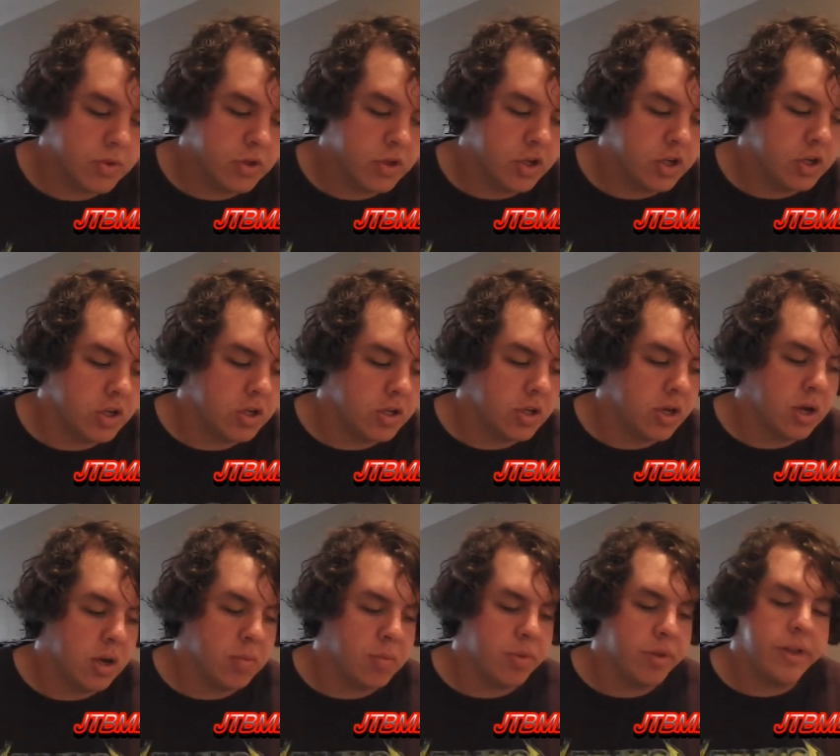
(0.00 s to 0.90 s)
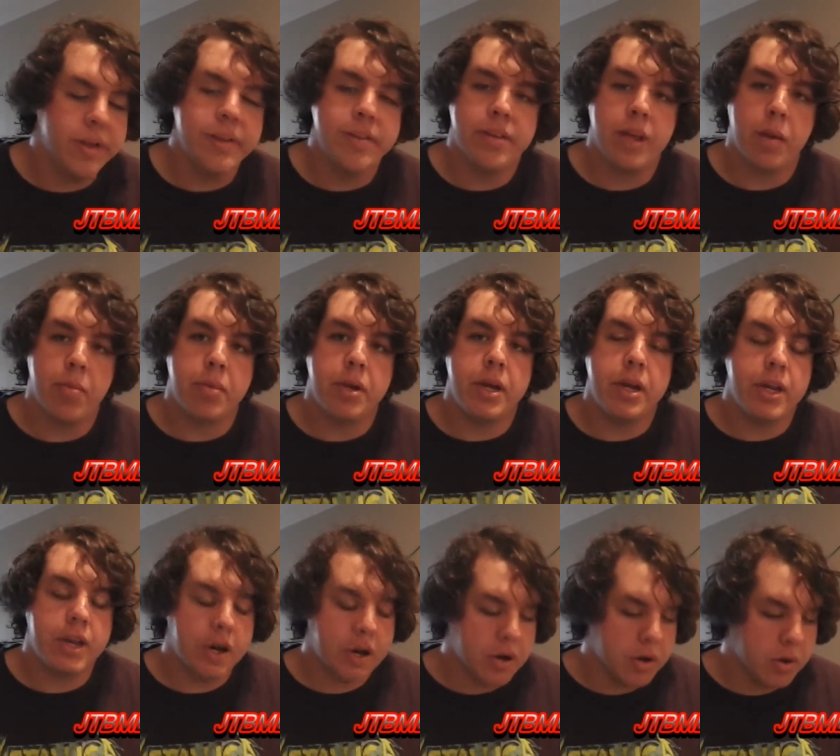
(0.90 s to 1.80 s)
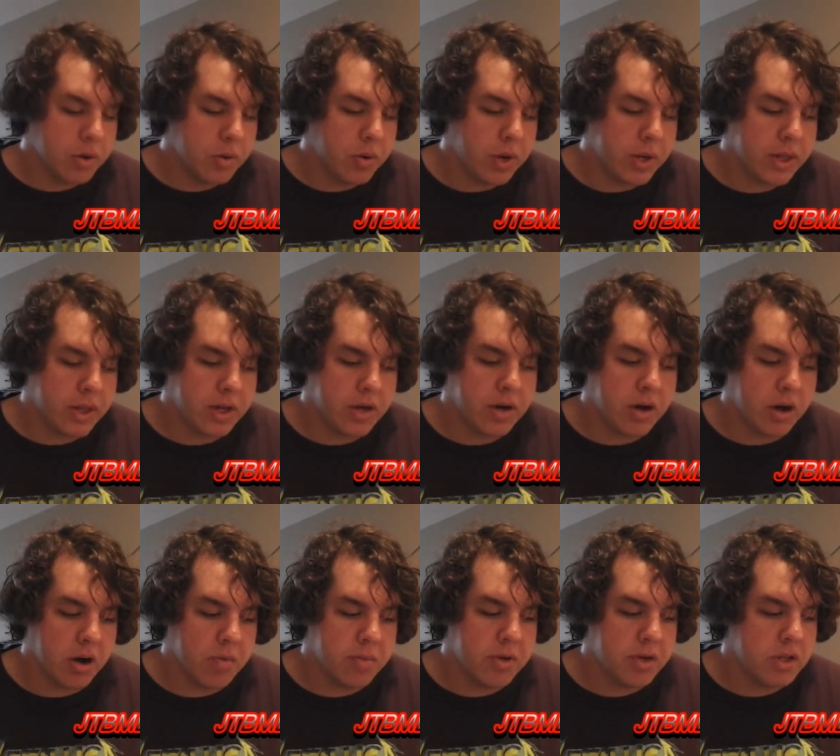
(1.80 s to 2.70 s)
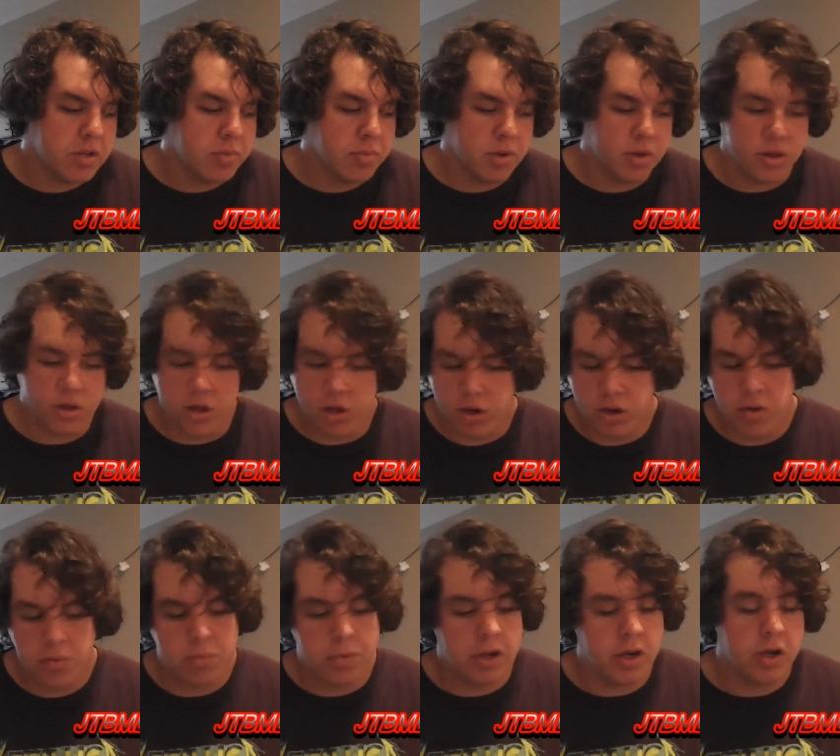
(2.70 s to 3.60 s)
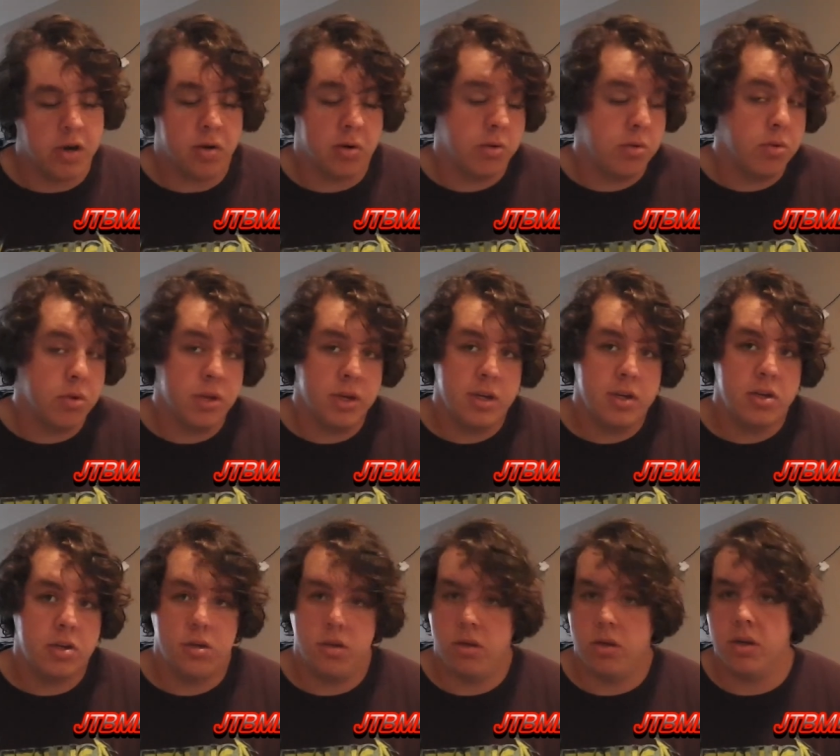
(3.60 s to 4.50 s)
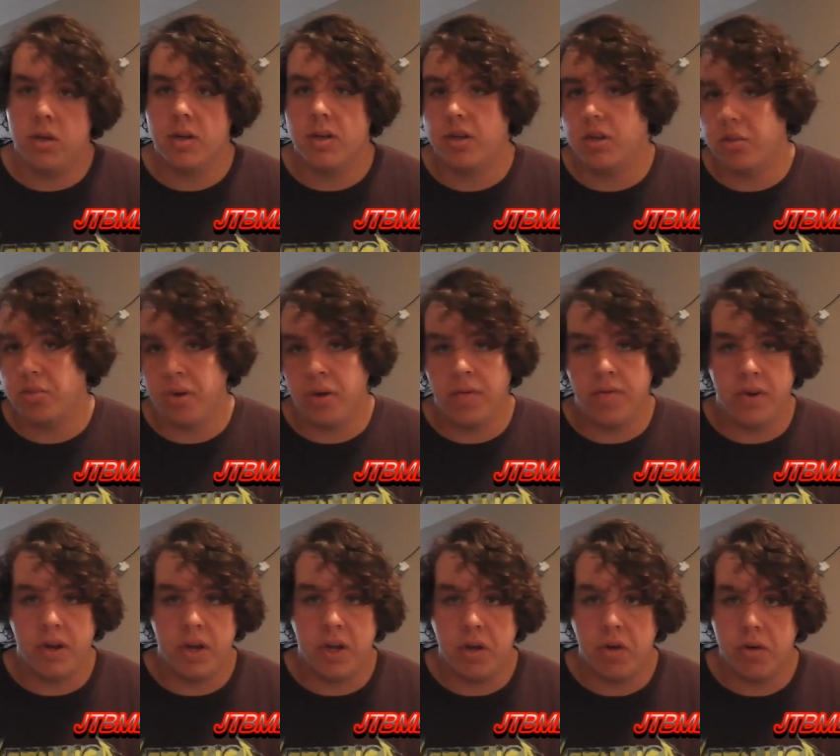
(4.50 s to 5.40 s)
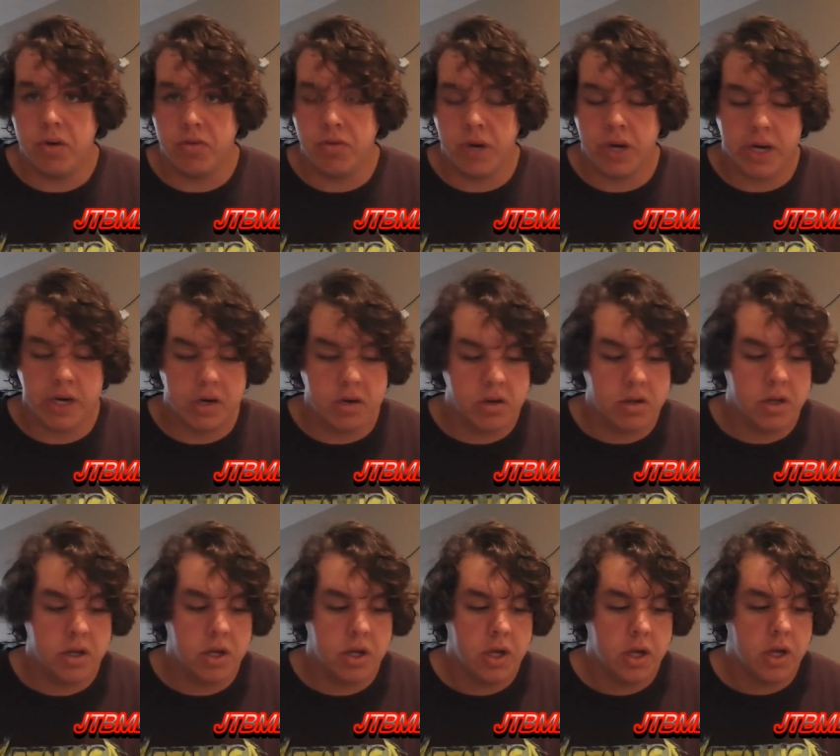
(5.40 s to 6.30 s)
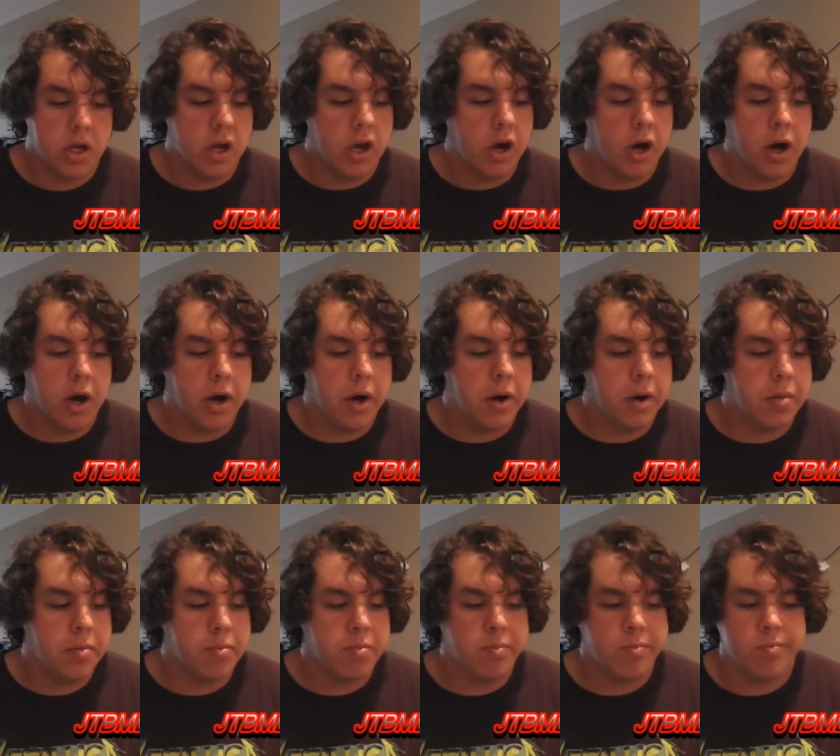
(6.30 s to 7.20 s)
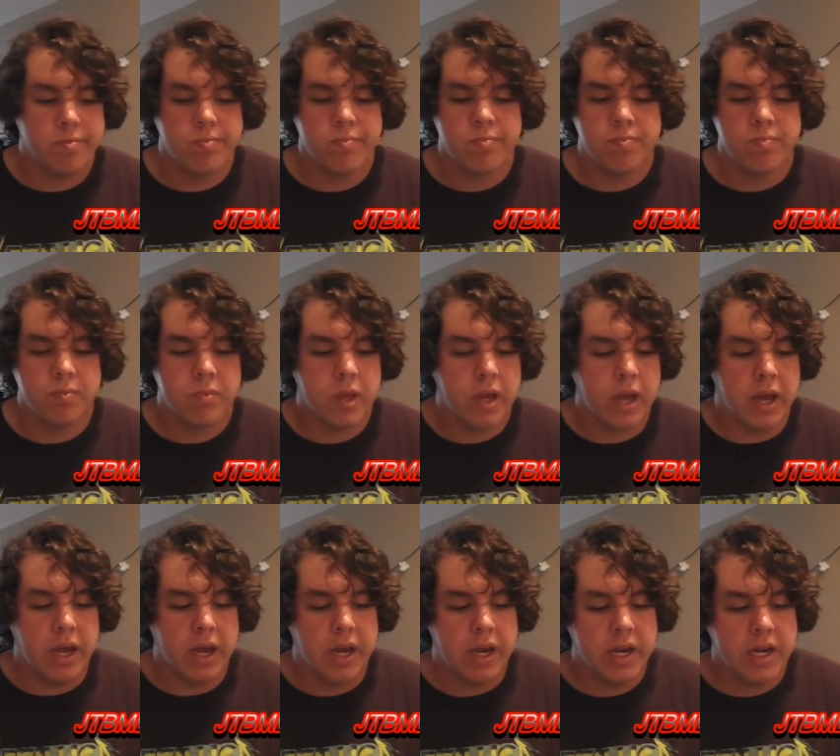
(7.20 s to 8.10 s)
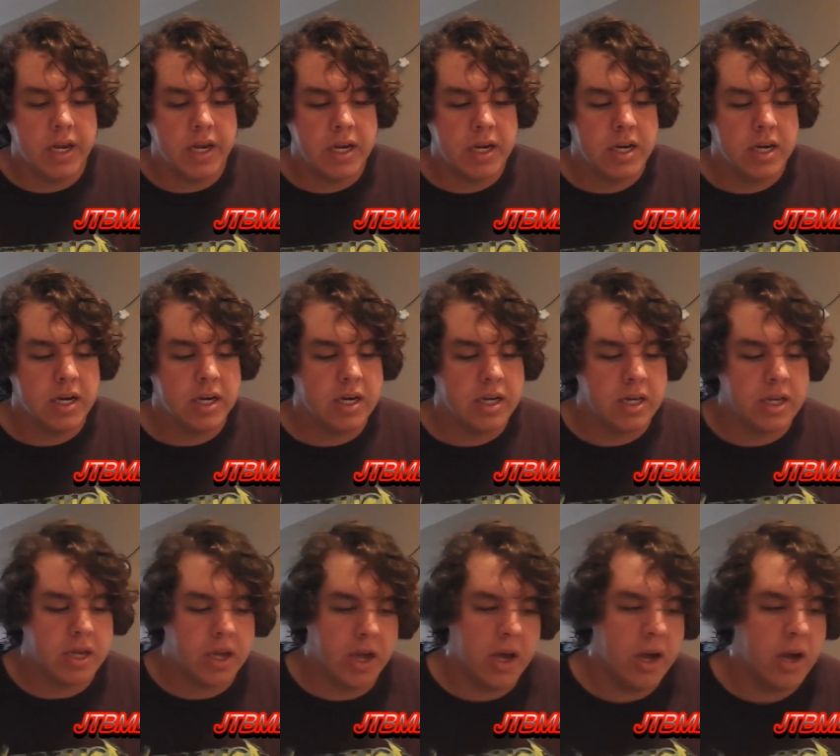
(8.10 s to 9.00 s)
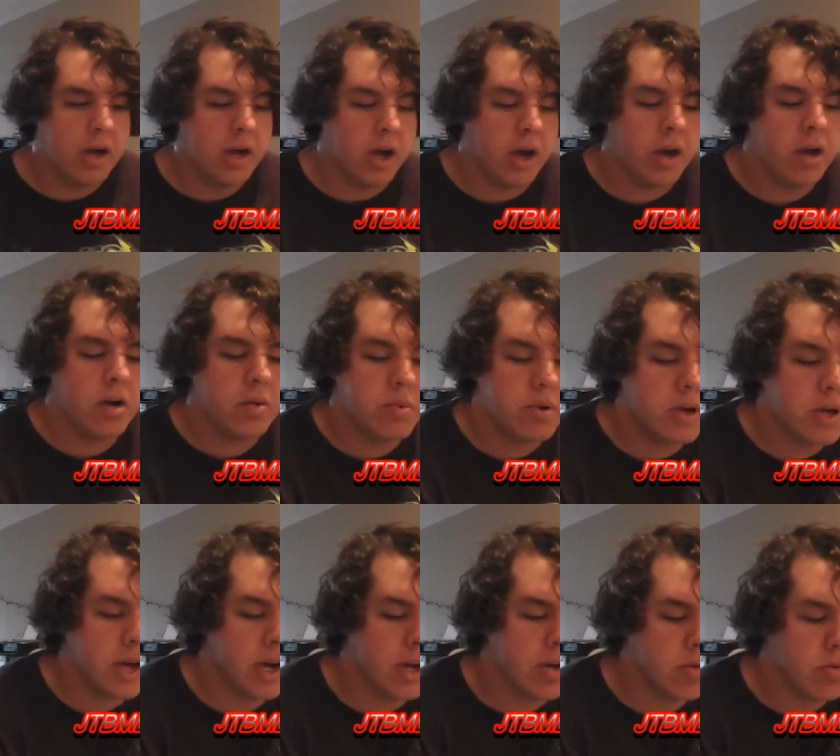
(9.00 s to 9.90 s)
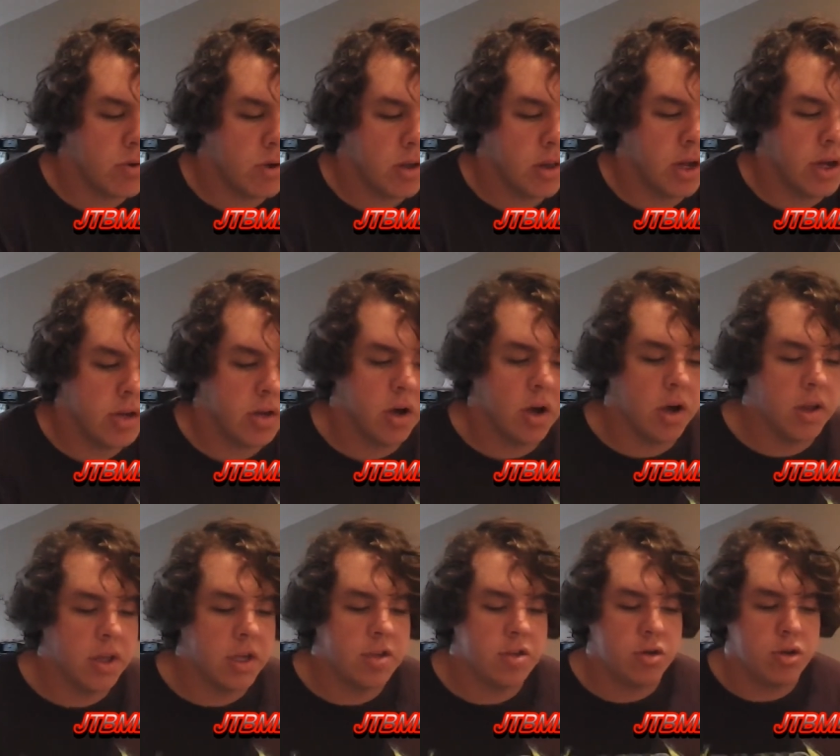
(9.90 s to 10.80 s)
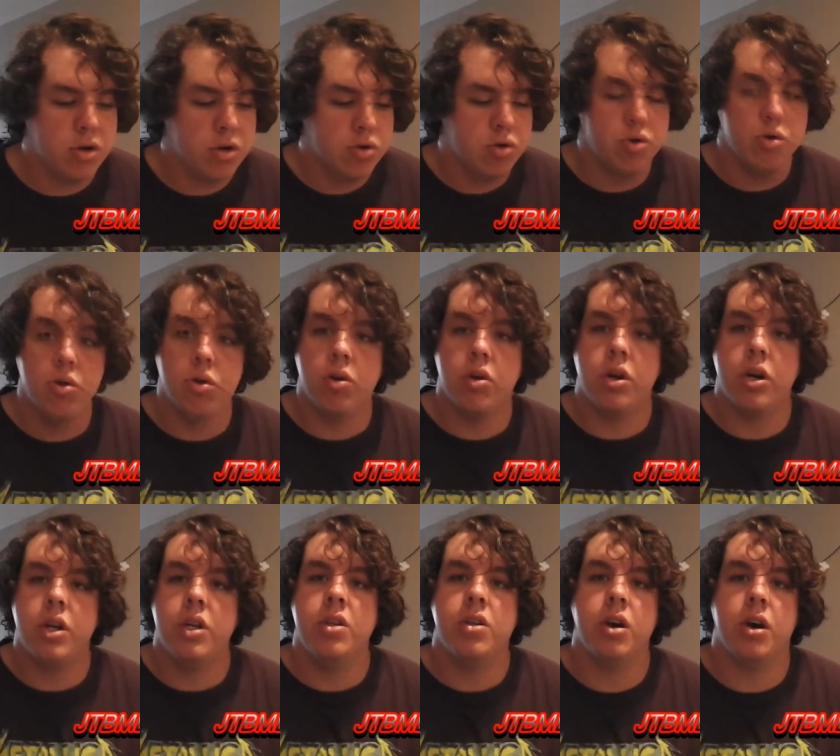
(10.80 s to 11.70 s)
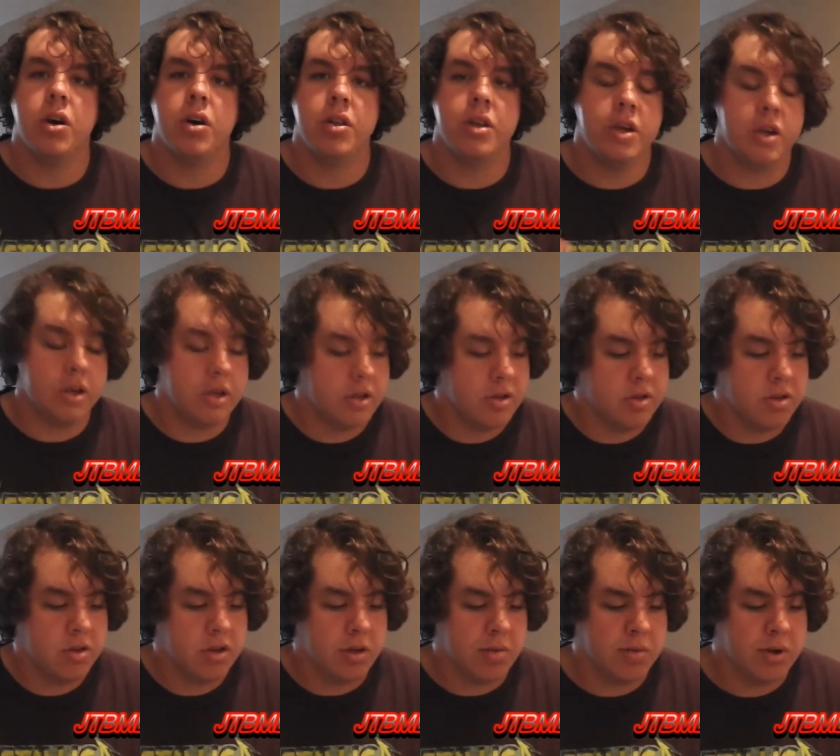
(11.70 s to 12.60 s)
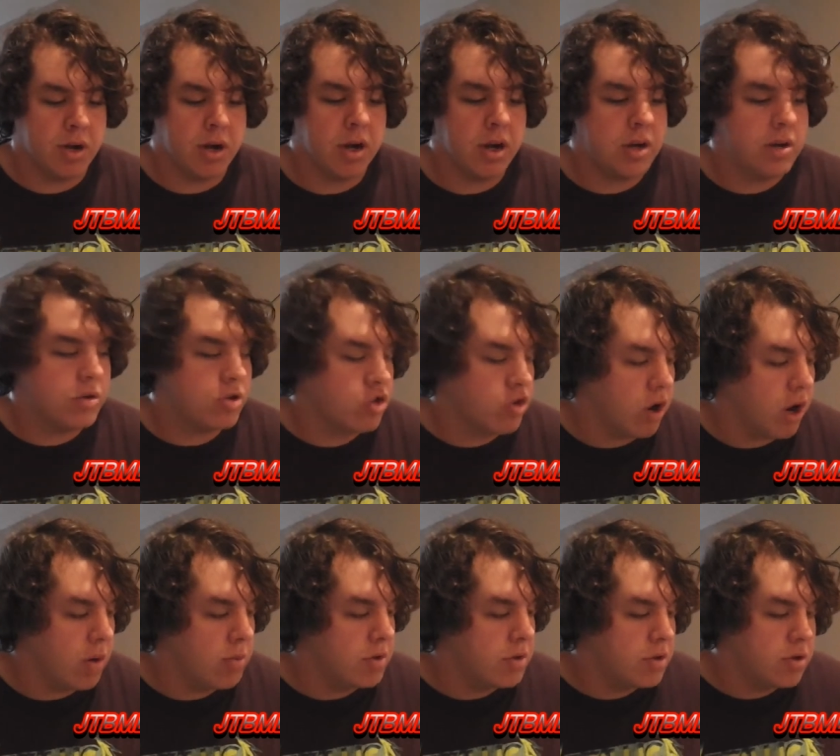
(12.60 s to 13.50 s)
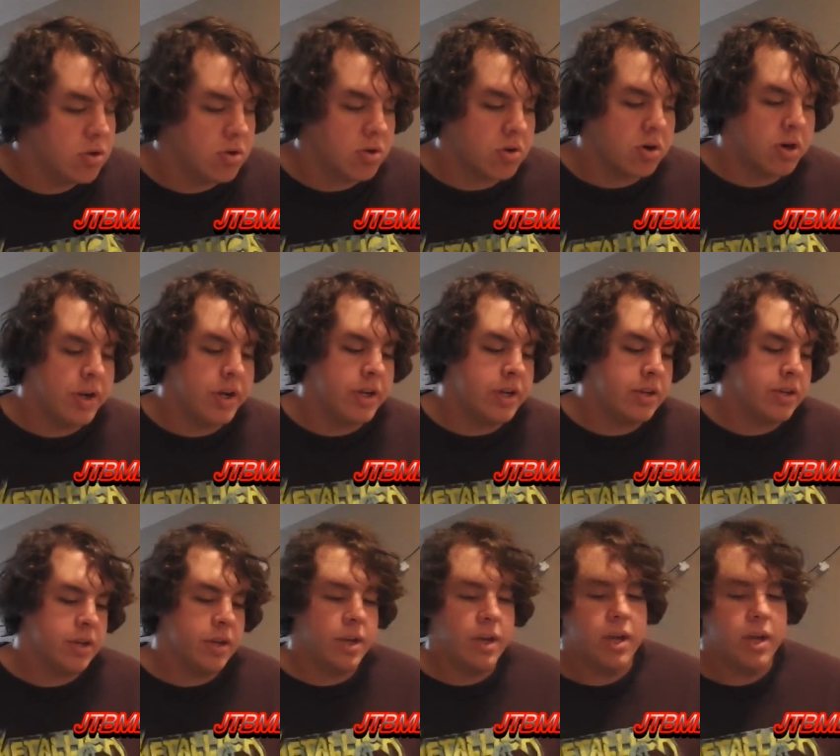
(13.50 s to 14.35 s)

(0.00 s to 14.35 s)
just uh, please let me know in the comments below. Make your own list. You could send me a video as well. Um, and uh, yeah, I hope you guys really liked all these news stories, all these Slipknot drama stories.